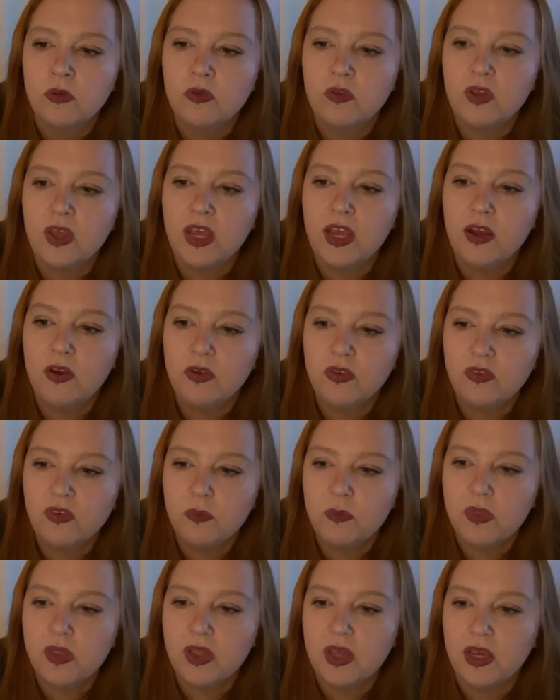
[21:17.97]
So here are
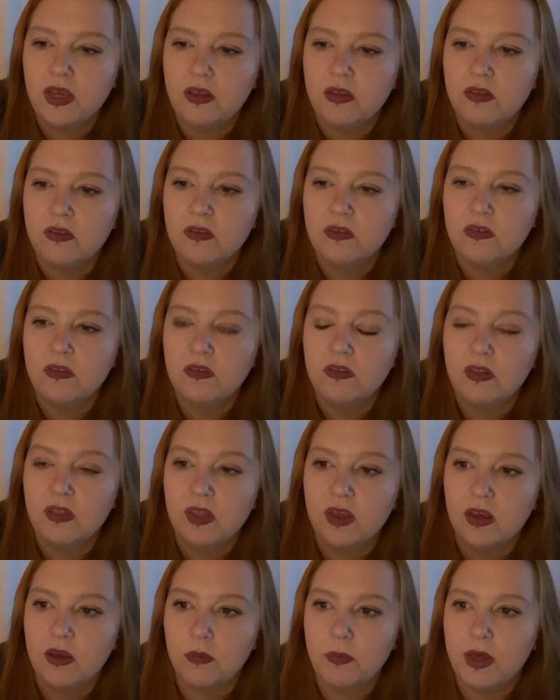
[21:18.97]
some things to
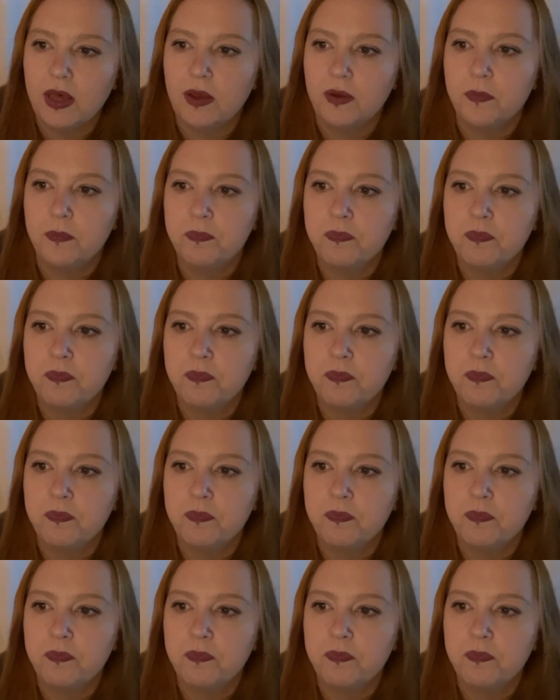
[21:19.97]
think about.